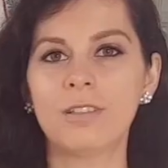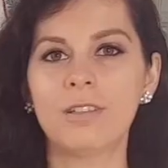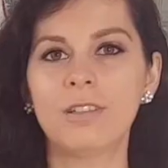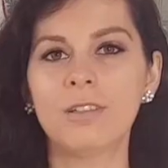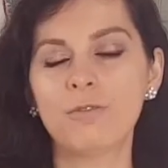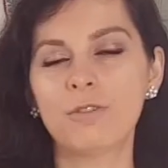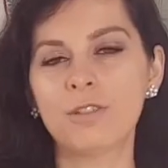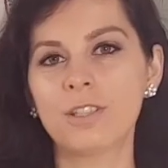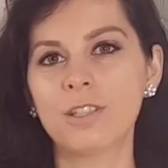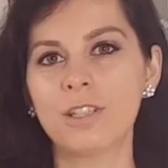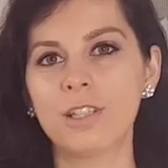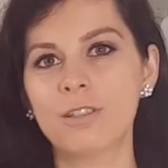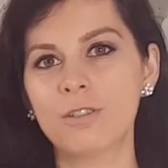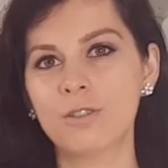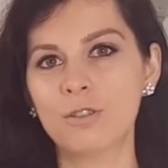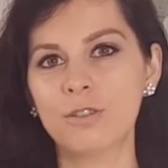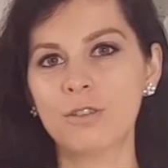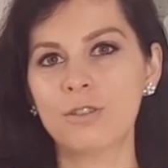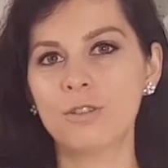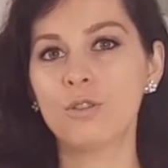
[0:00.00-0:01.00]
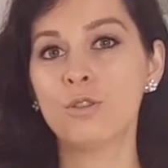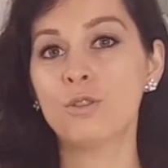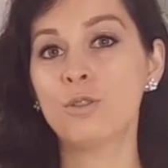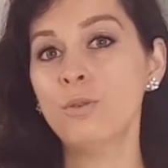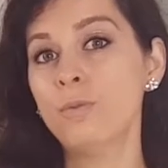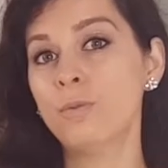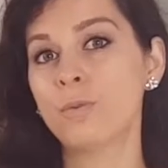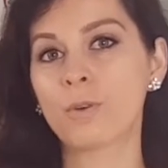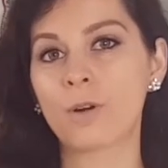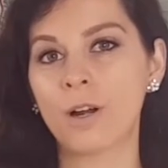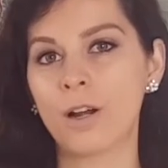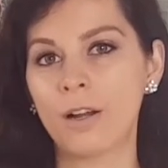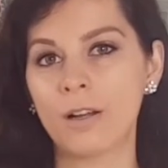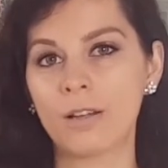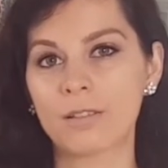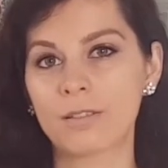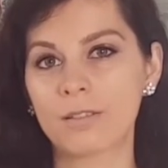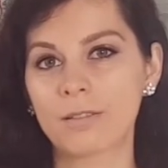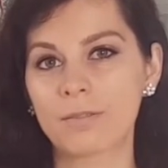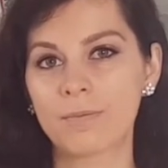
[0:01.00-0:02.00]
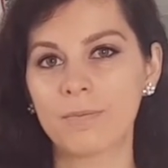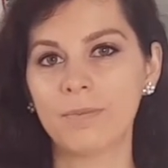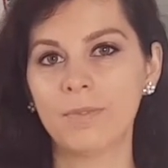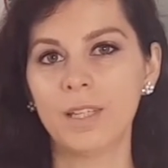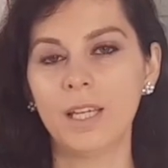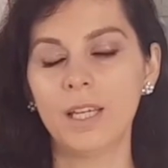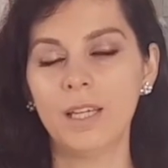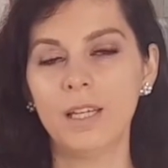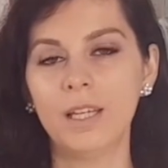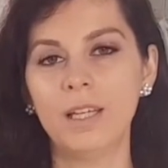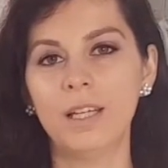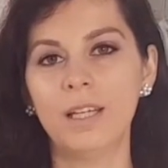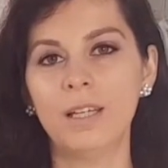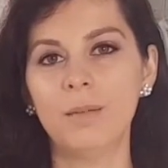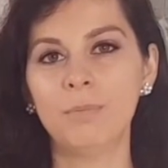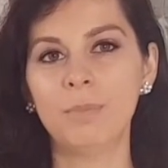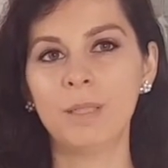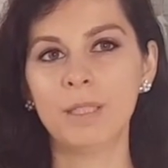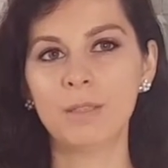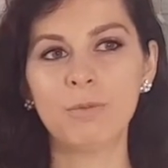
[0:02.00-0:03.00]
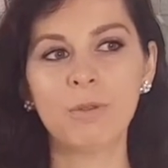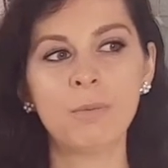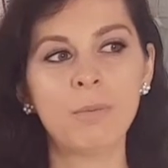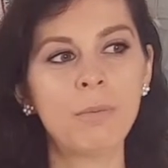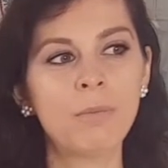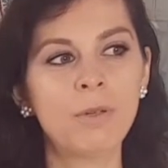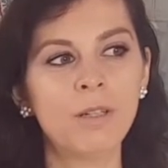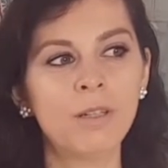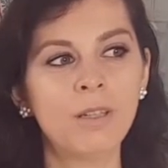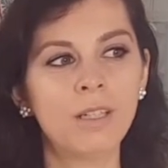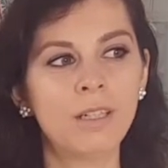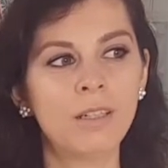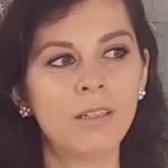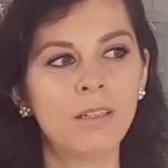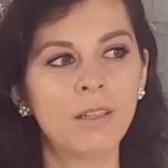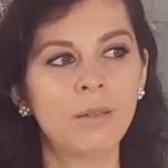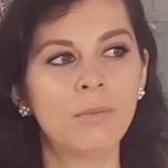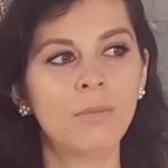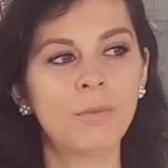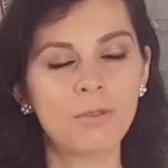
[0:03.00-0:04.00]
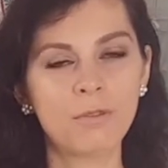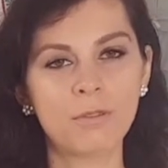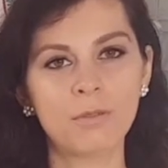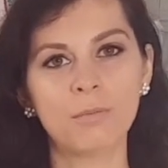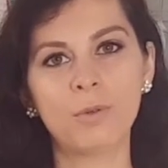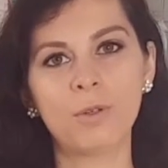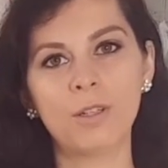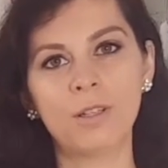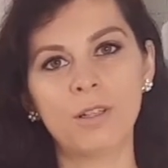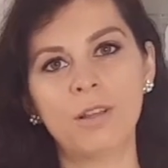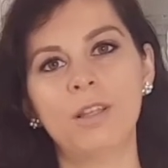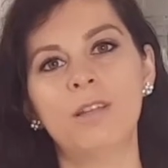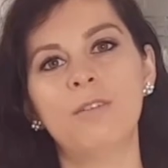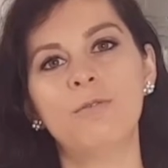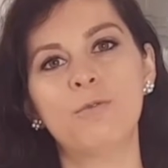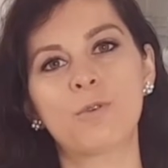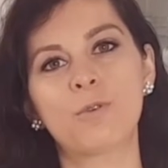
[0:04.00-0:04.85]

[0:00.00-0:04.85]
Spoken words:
different textures do for us. But remember that the most important thing for